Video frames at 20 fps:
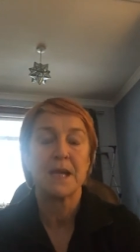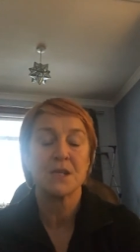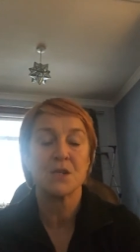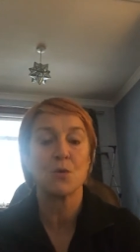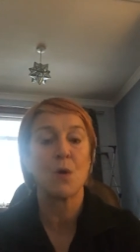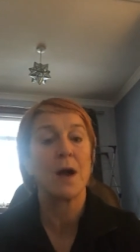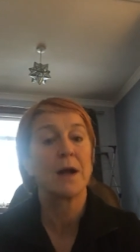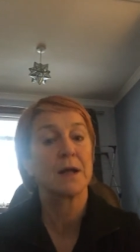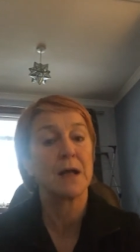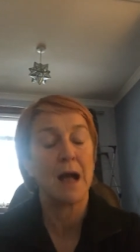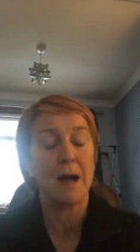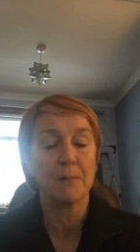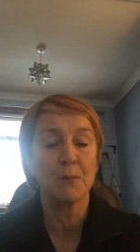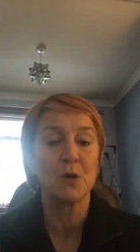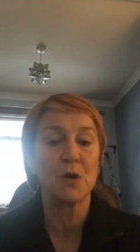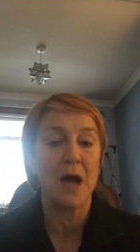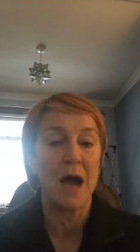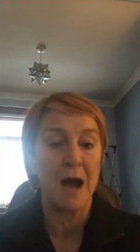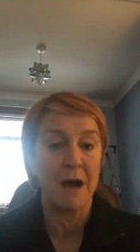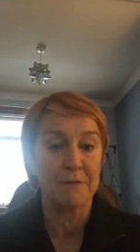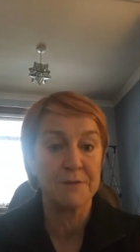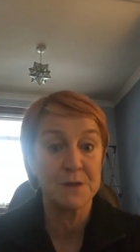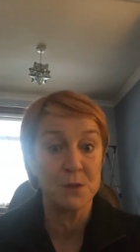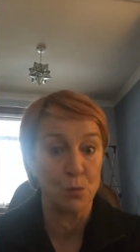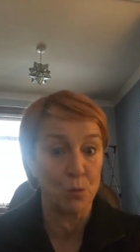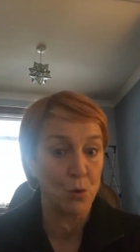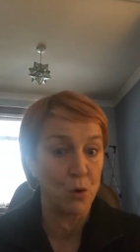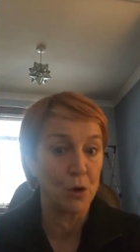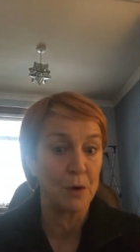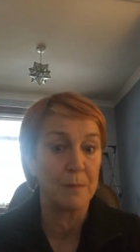So I, am going to have to
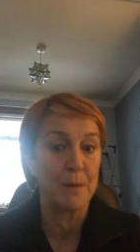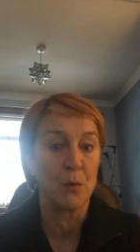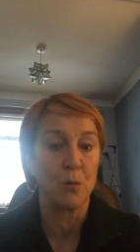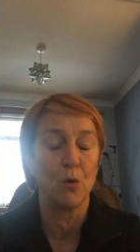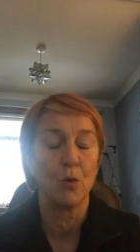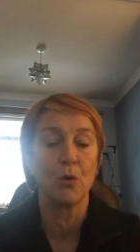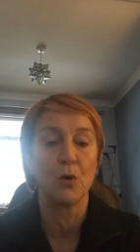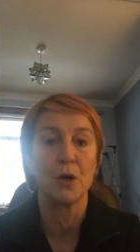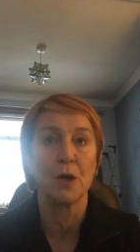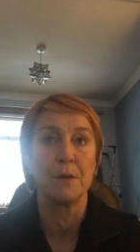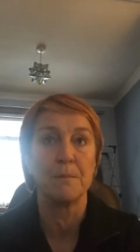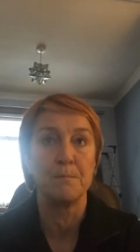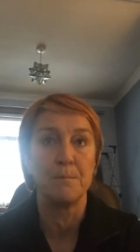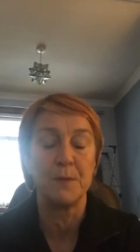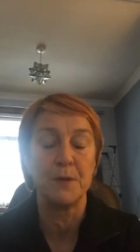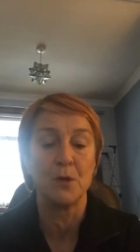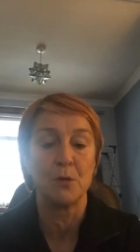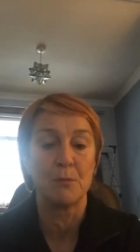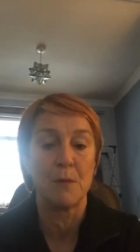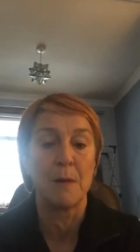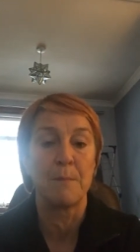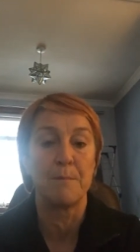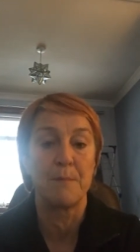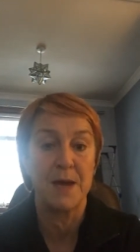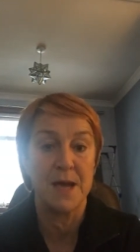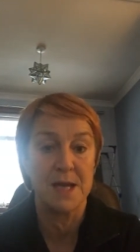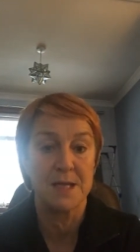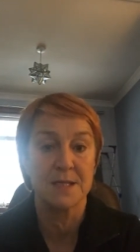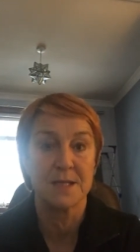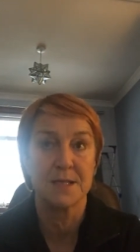walk my walk and be on my
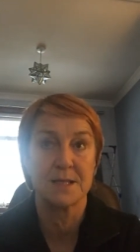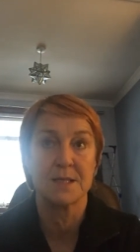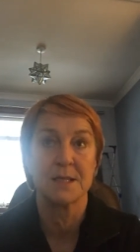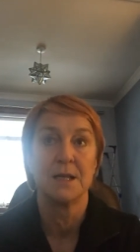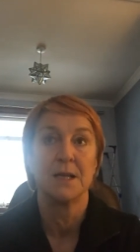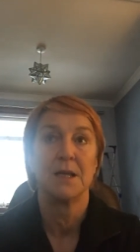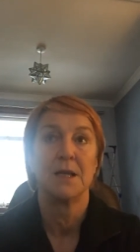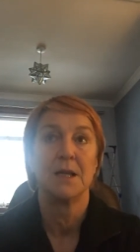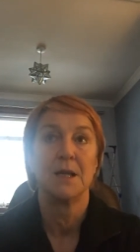best